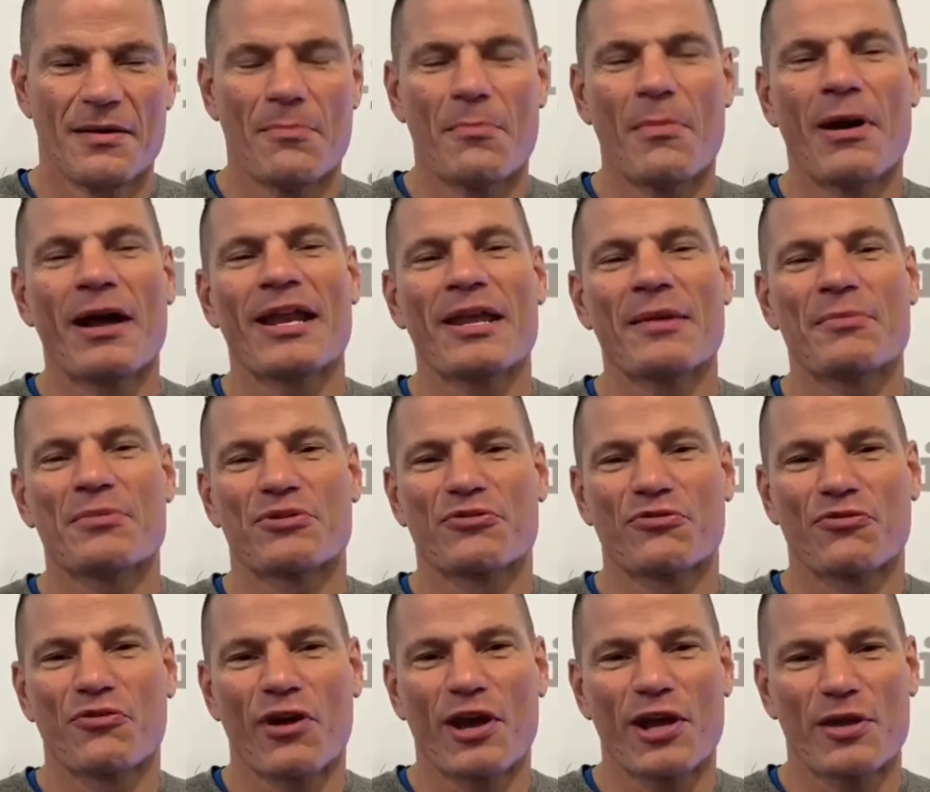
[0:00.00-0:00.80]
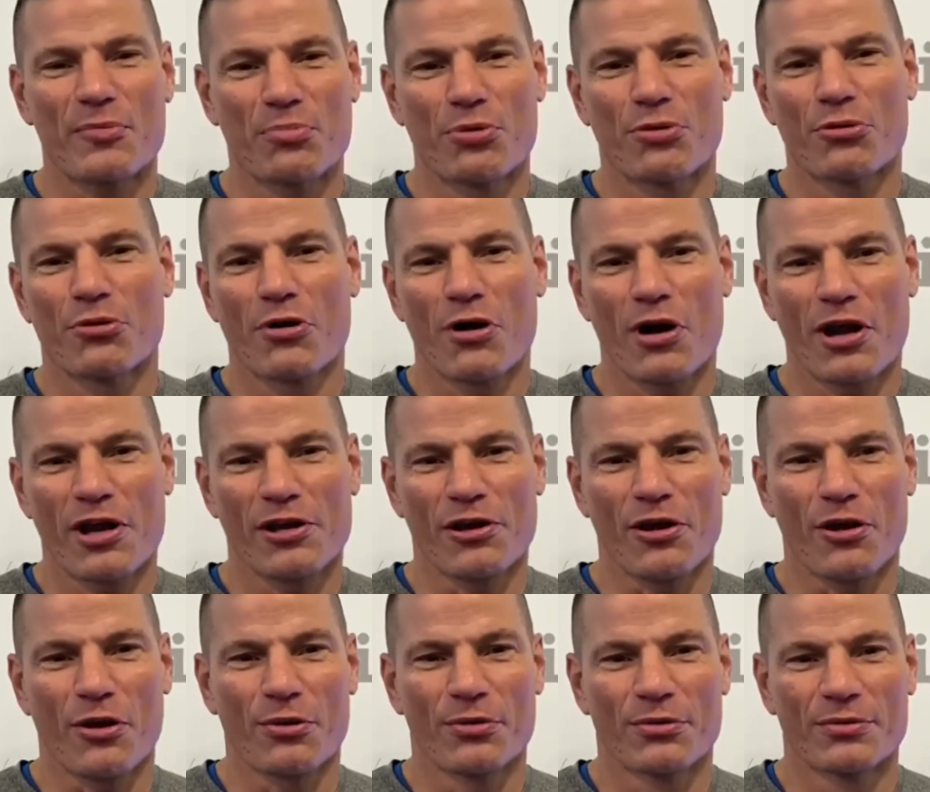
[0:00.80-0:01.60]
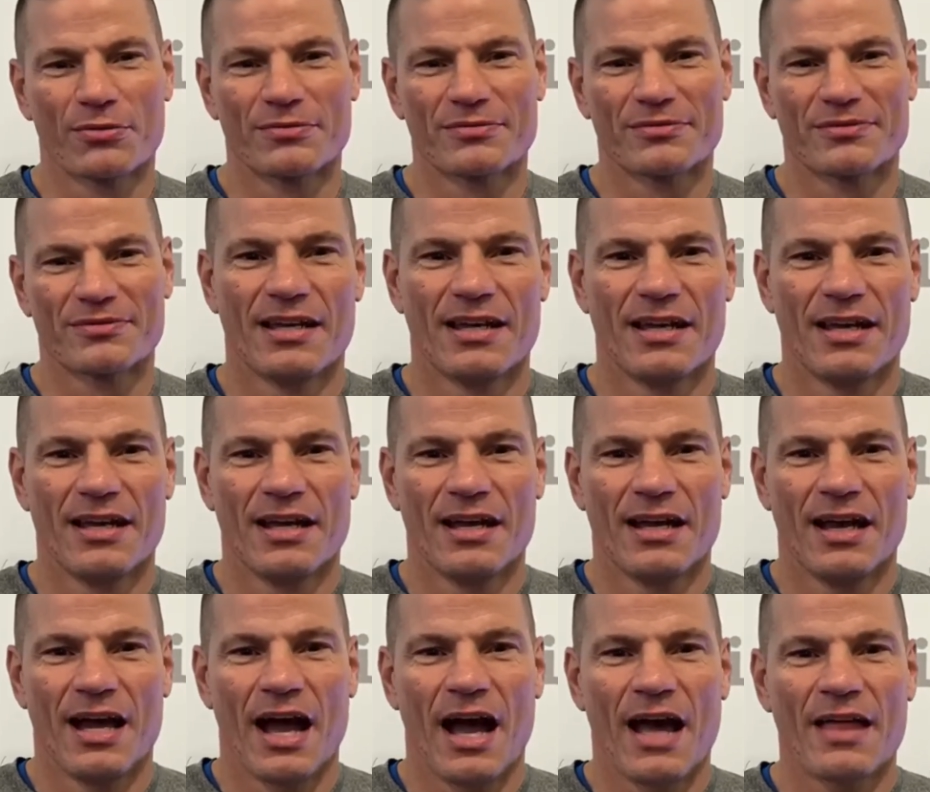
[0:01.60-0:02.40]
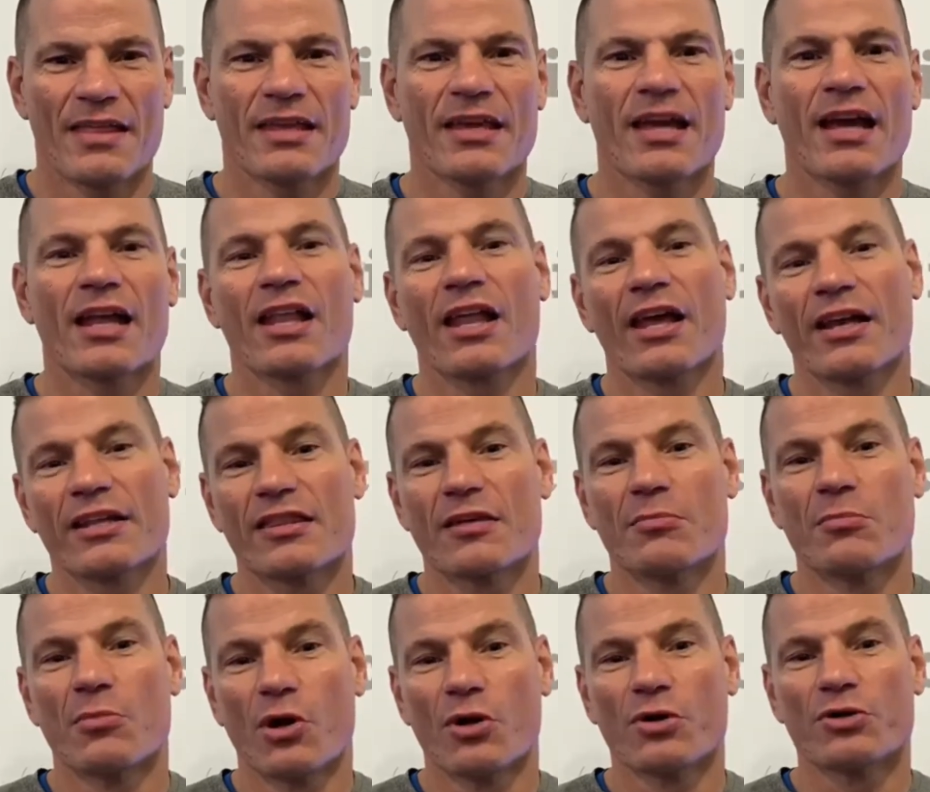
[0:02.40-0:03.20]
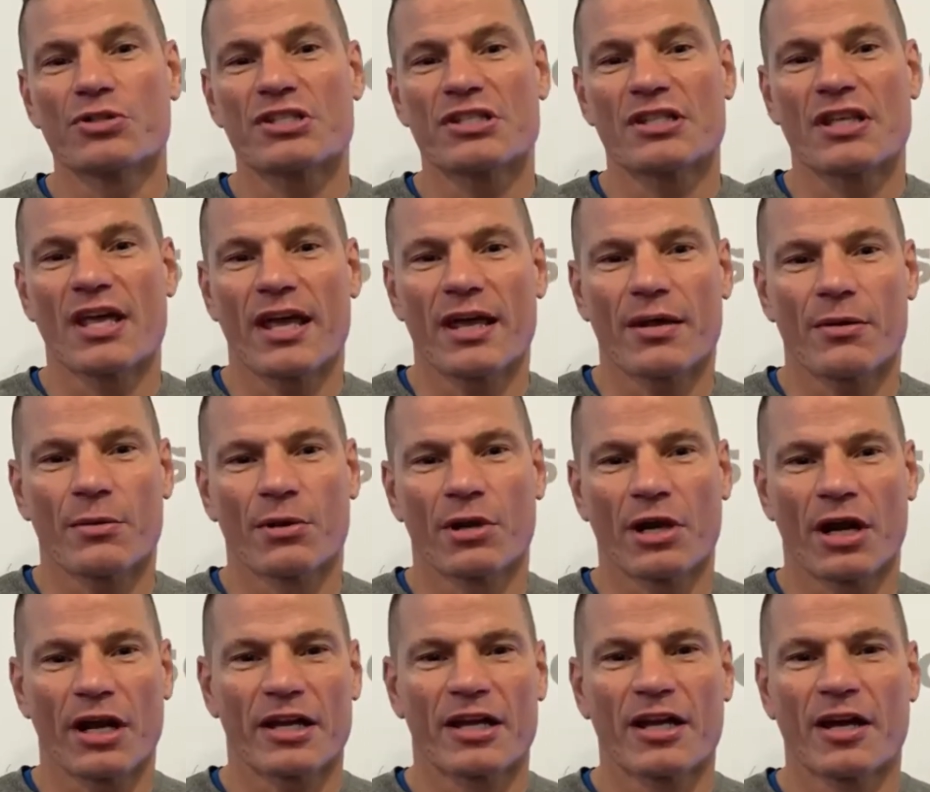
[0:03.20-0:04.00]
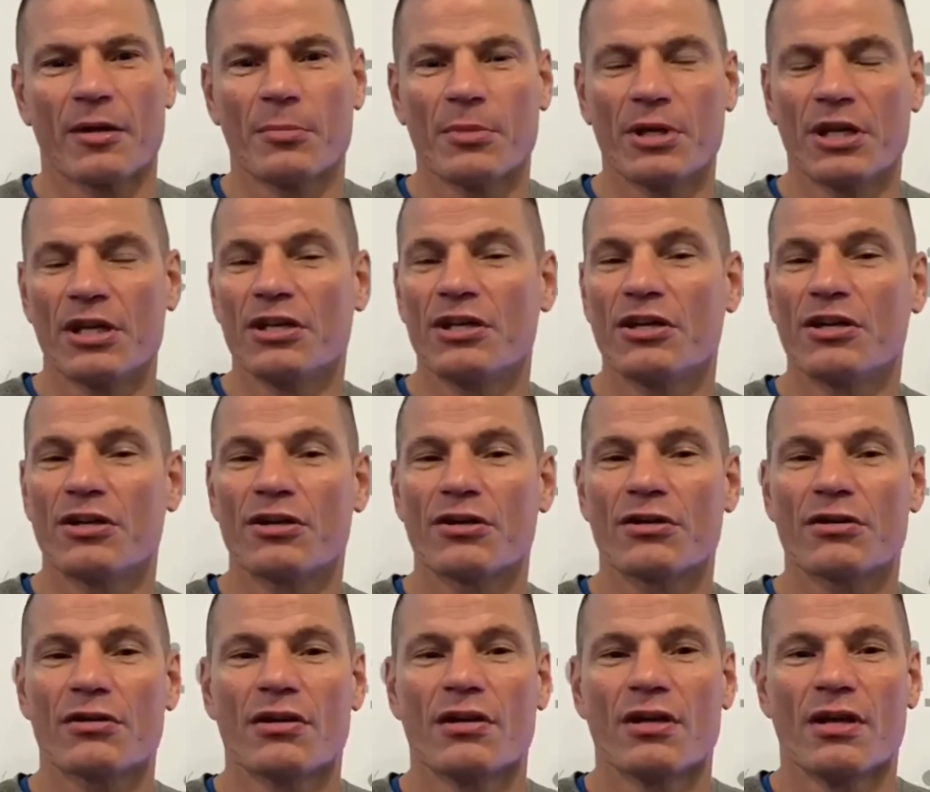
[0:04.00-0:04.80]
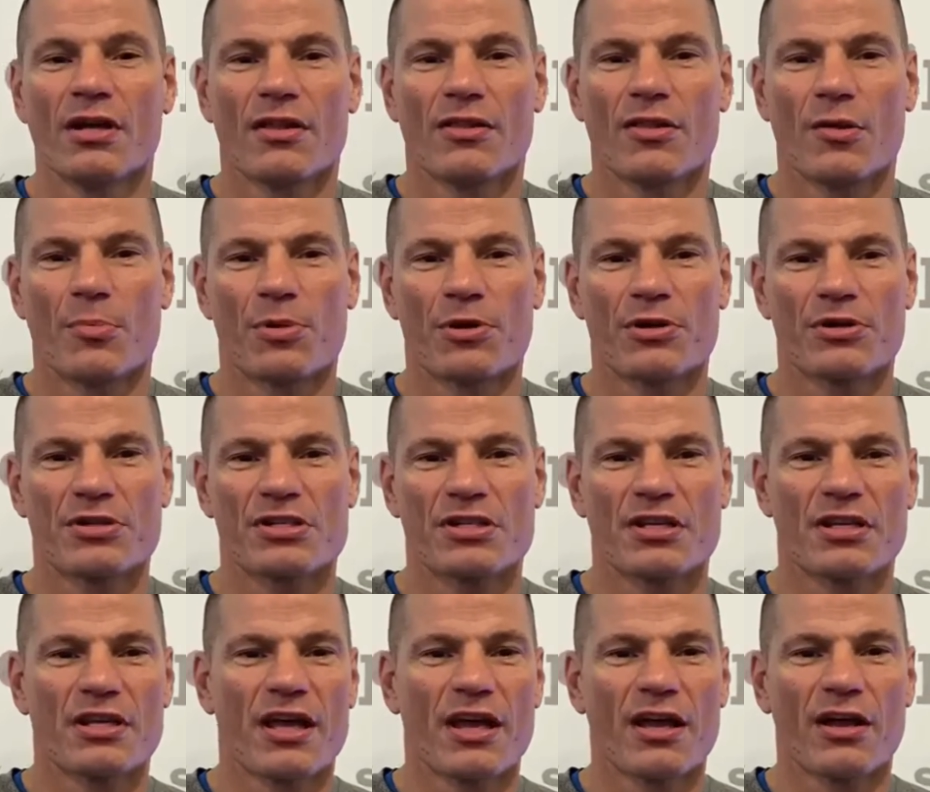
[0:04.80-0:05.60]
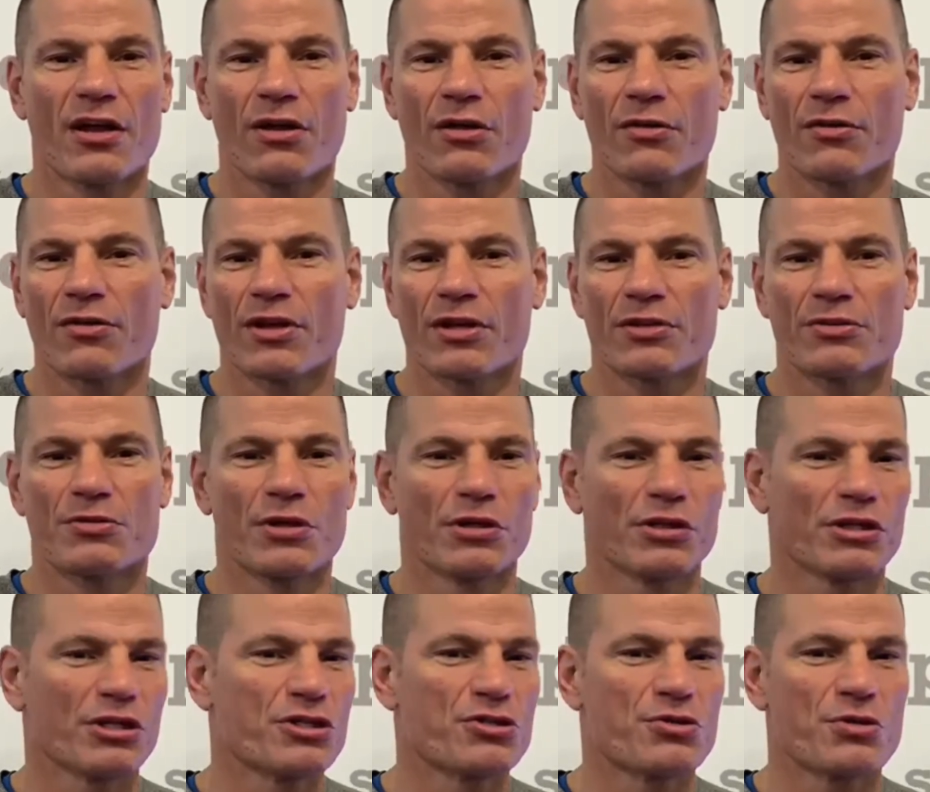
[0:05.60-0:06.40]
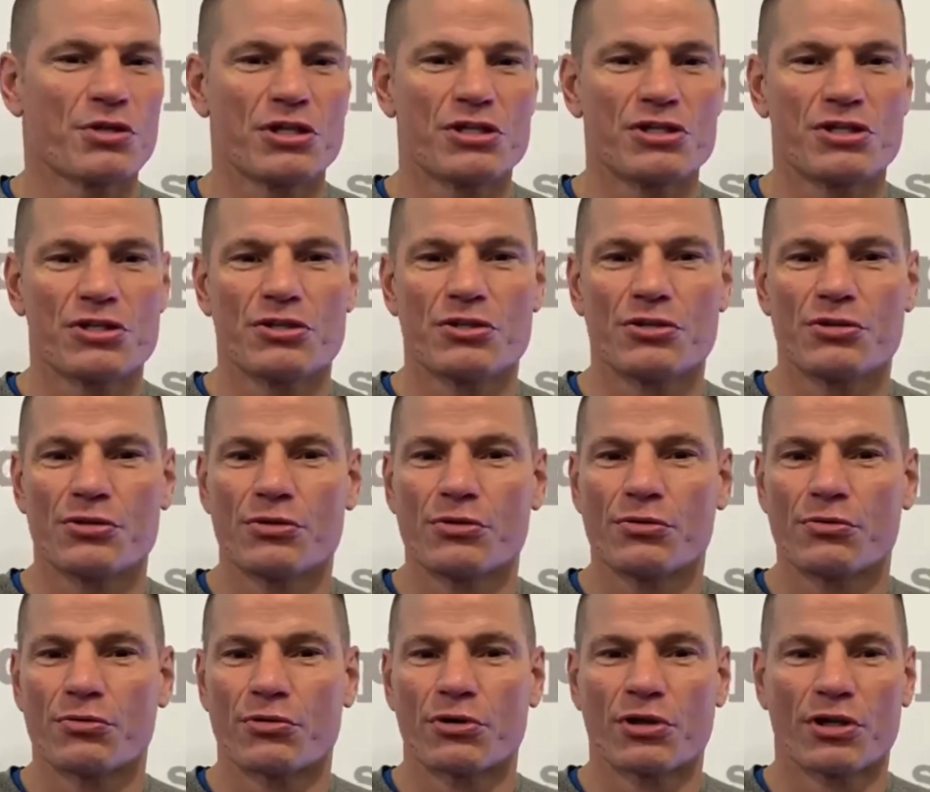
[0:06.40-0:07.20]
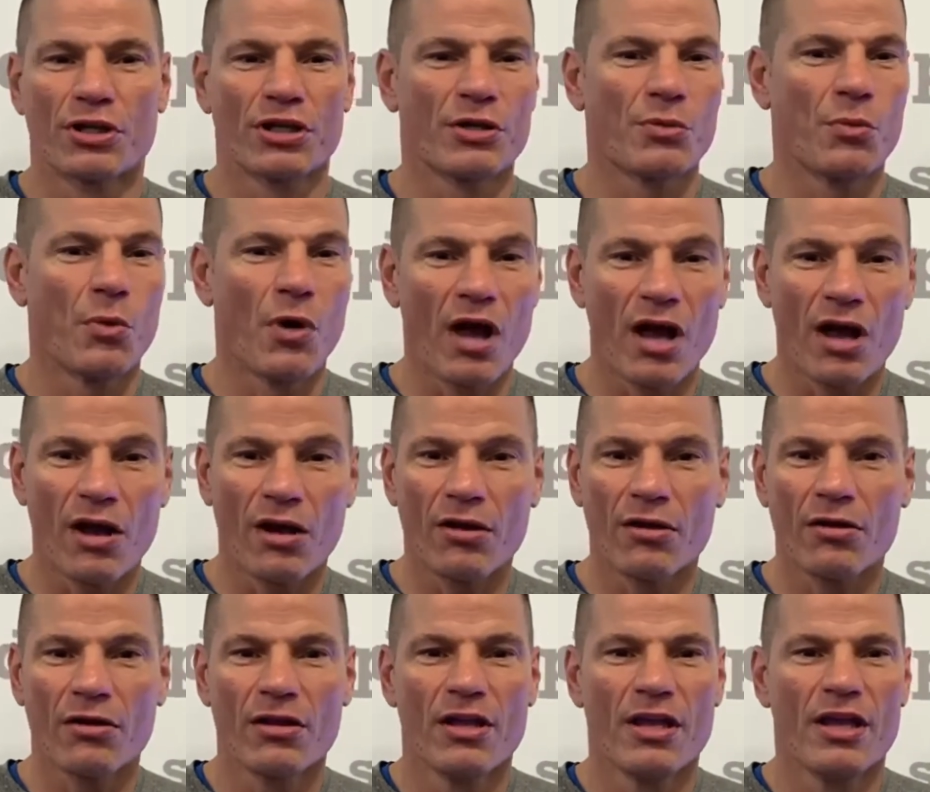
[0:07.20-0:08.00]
My name is Frank Perino. I think I like the most that when I come in here, the personnel, they really treat you really well.